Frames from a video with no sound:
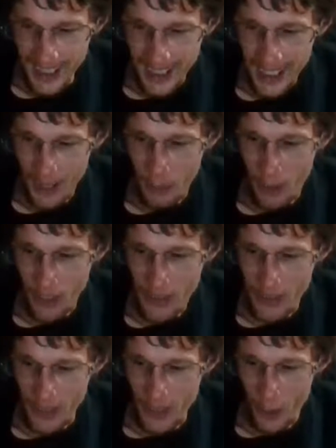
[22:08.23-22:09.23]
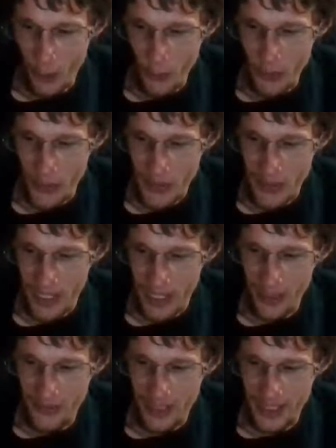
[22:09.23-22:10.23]
Yeah, watching the
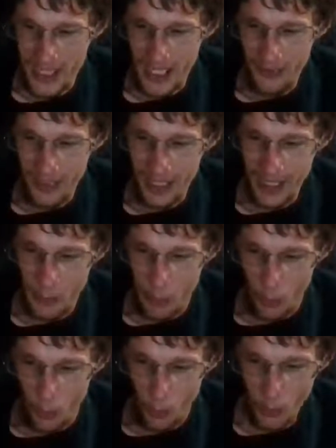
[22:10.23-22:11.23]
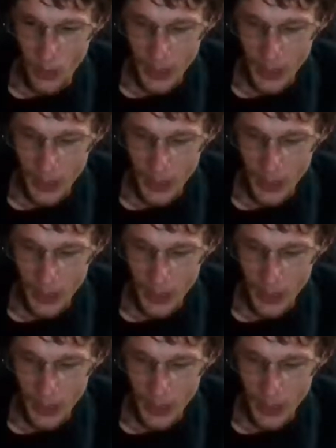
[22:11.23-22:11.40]
snow, the TV, and the pool.